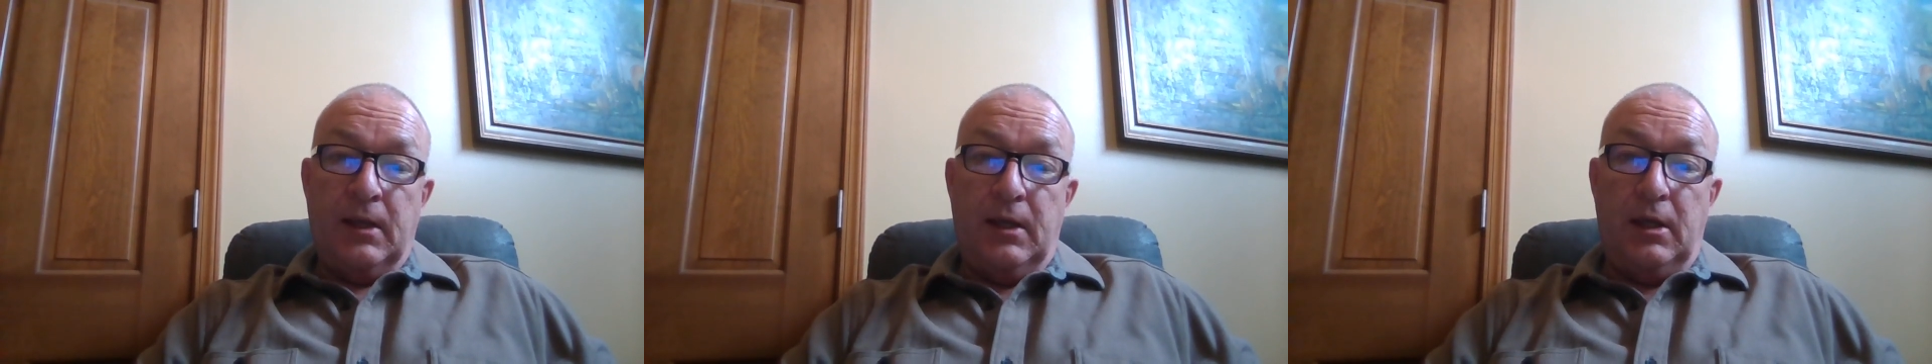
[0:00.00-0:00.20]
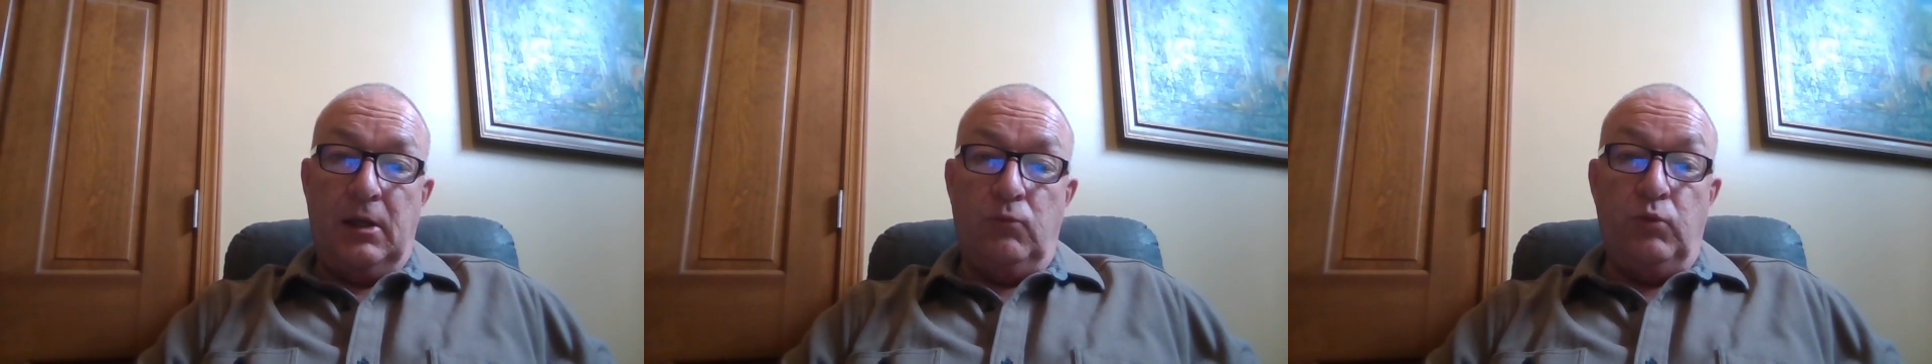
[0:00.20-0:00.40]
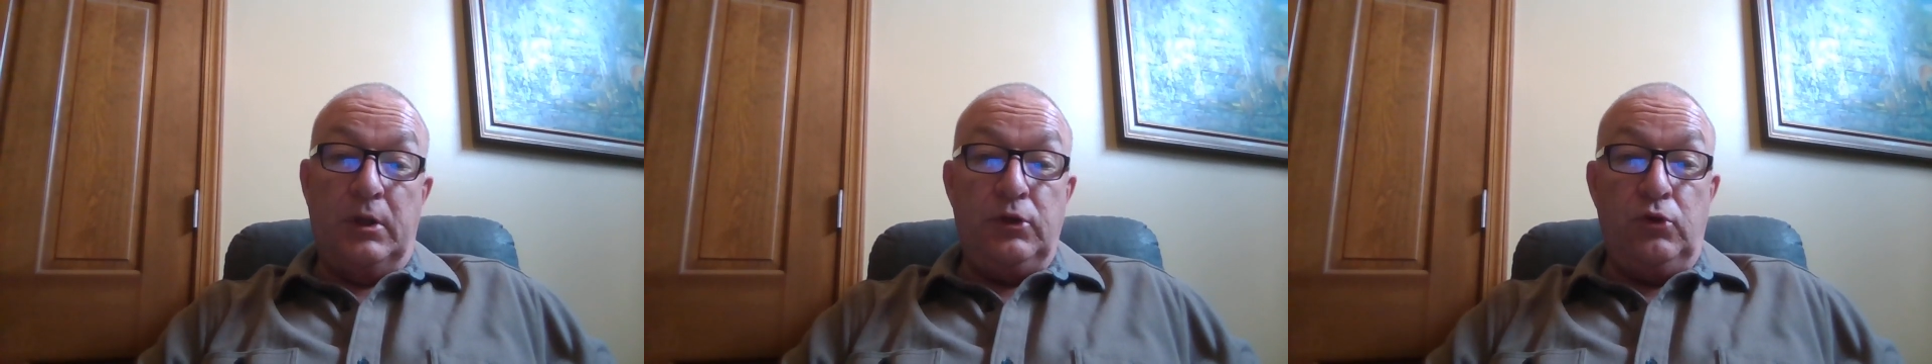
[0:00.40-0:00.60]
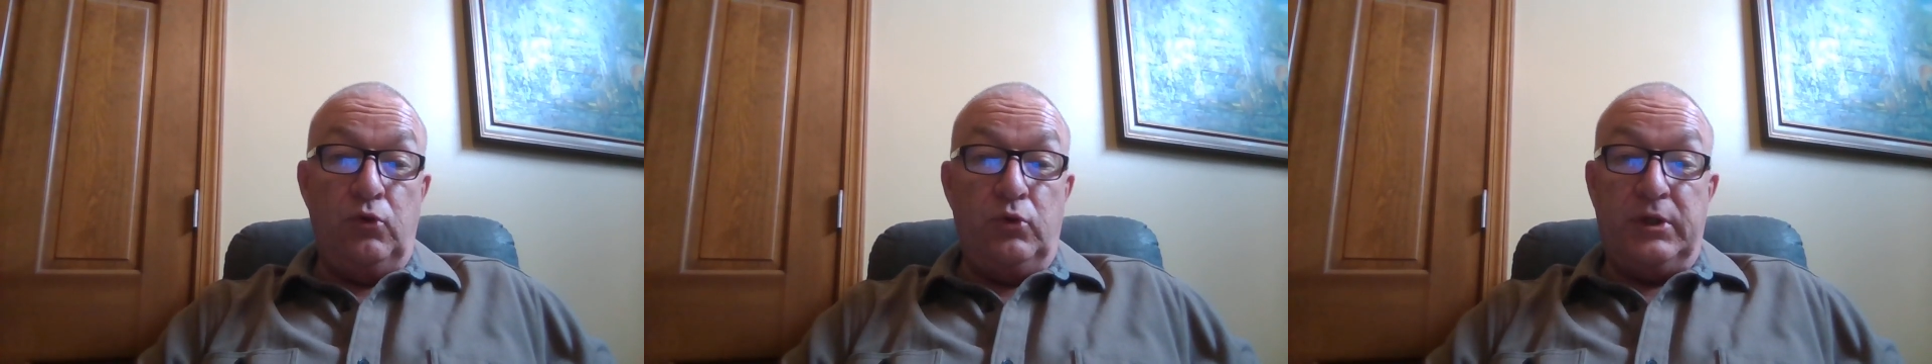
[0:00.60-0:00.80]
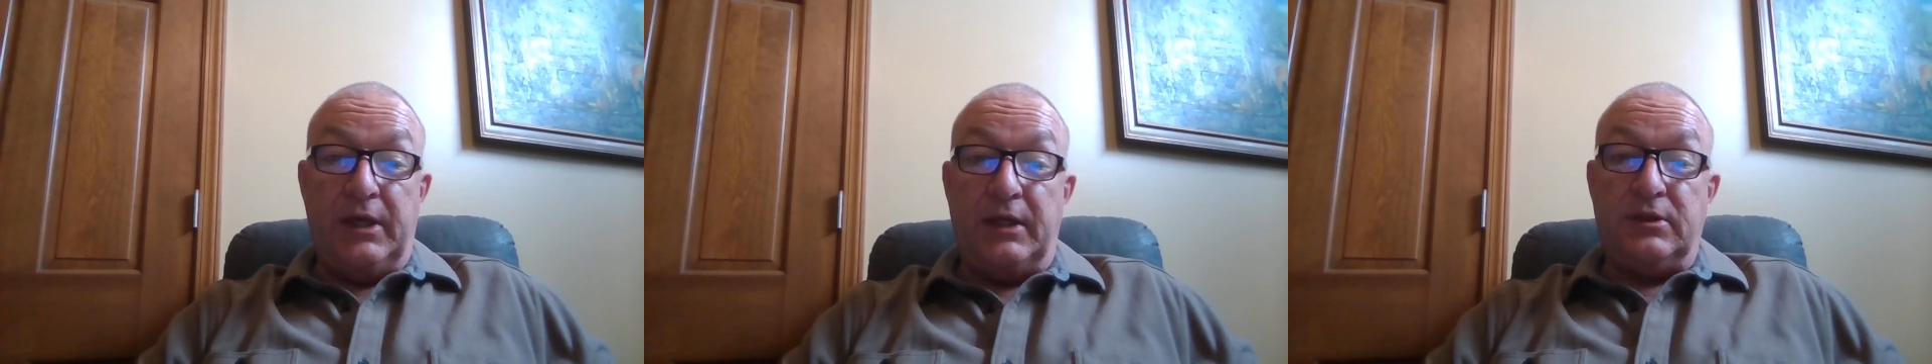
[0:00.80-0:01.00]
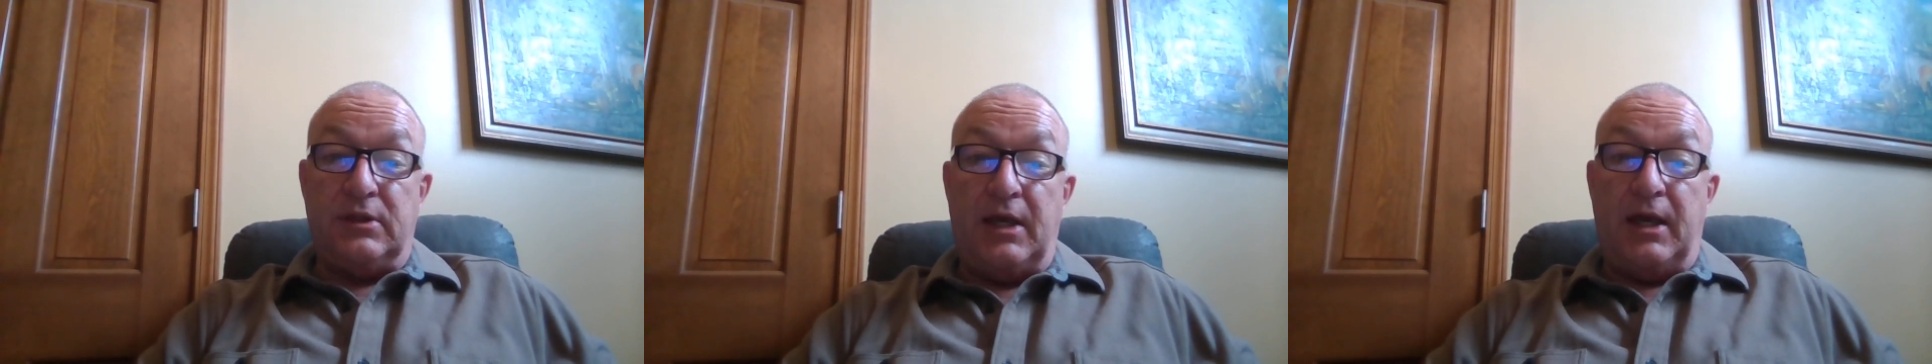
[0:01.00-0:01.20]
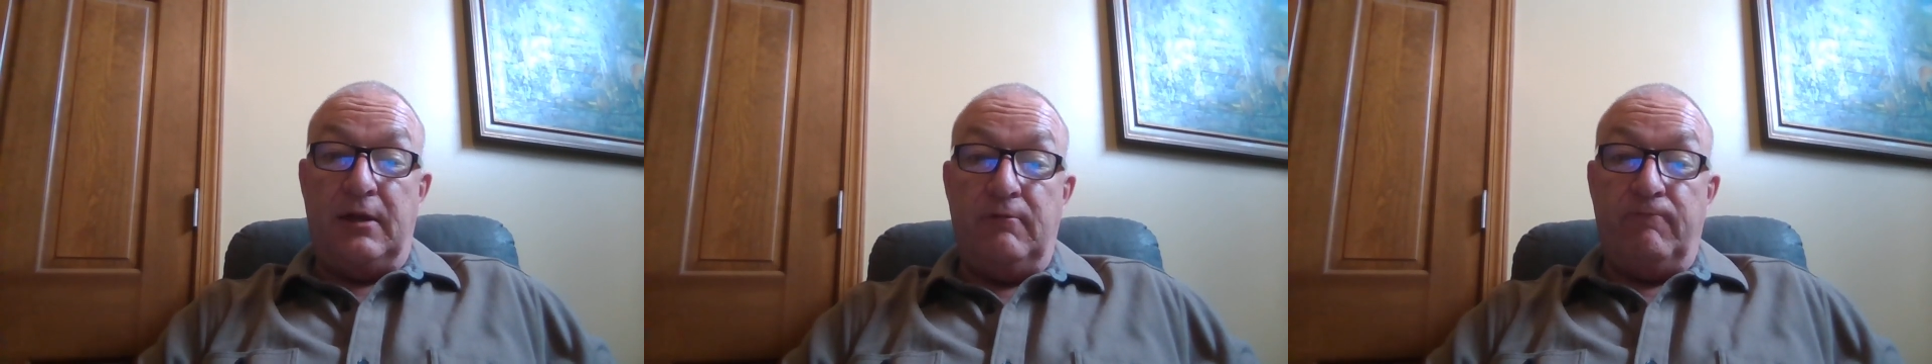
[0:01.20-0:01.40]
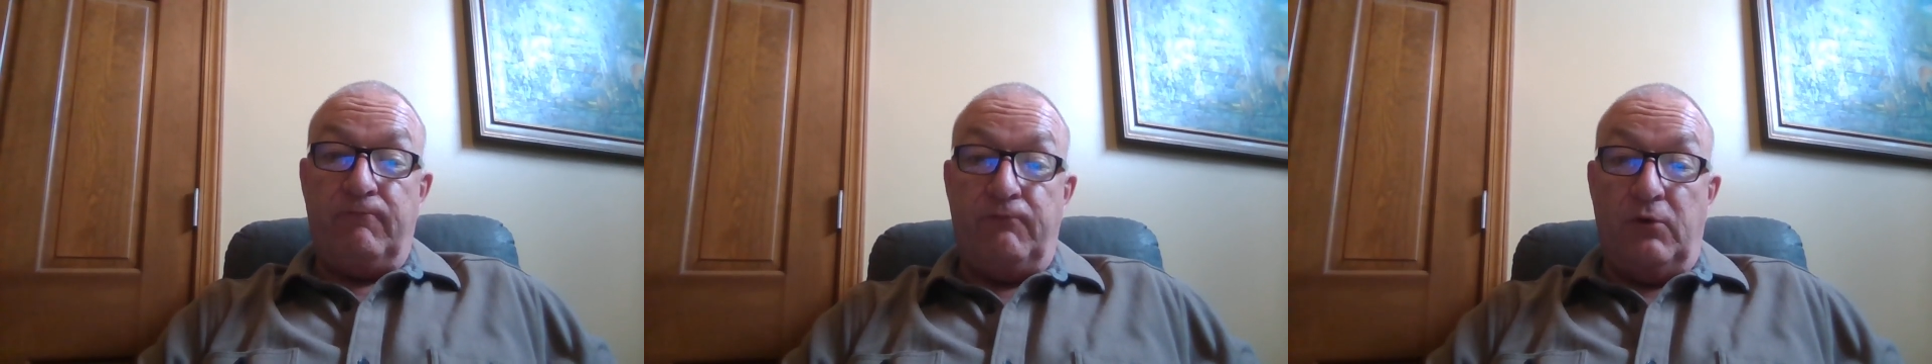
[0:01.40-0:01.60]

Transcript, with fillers: And when you get that